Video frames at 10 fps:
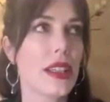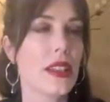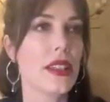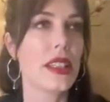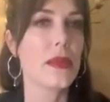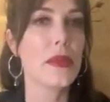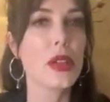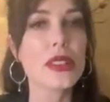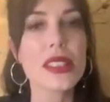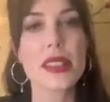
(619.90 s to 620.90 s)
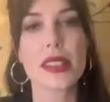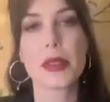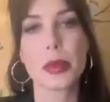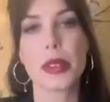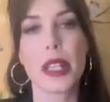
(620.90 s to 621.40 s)
The
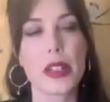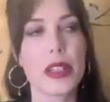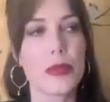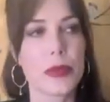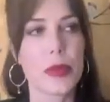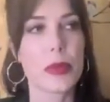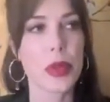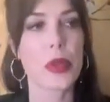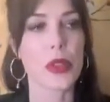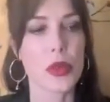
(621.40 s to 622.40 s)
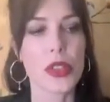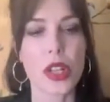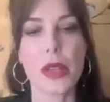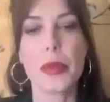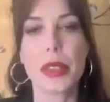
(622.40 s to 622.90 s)
multidisciplinary approach, which
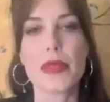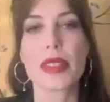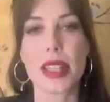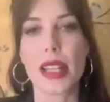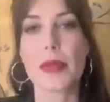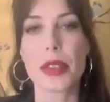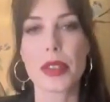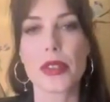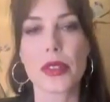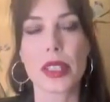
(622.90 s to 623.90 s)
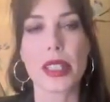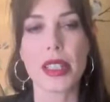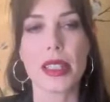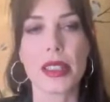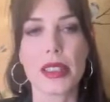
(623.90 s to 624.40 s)
I believe is
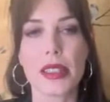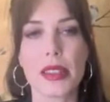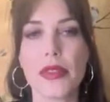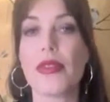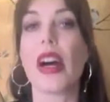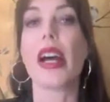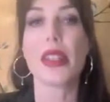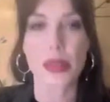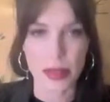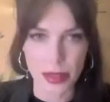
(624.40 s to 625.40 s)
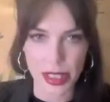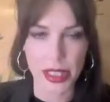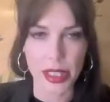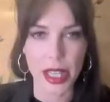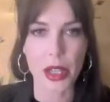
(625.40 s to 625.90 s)
absolutely vital
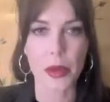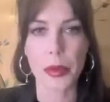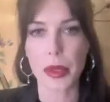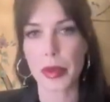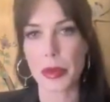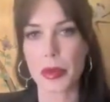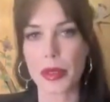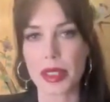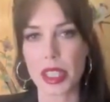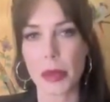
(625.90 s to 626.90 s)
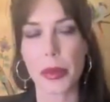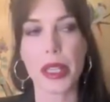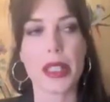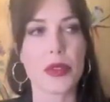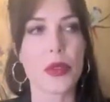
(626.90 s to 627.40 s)
in helping people with
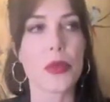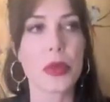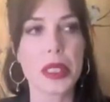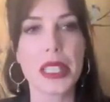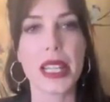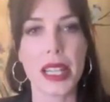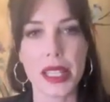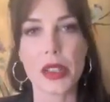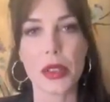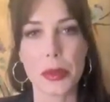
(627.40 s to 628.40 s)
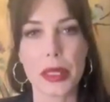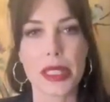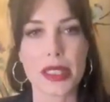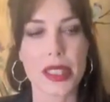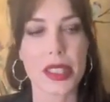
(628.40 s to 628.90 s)
CRPS or really any
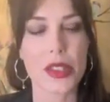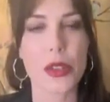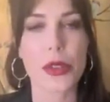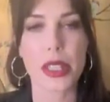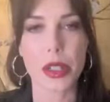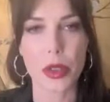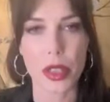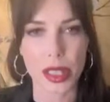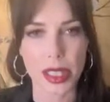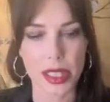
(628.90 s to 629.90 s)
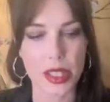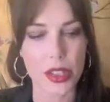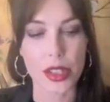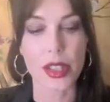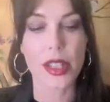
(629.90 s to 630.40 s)
complex condition or any chronic
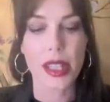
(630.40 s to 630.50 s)
condition.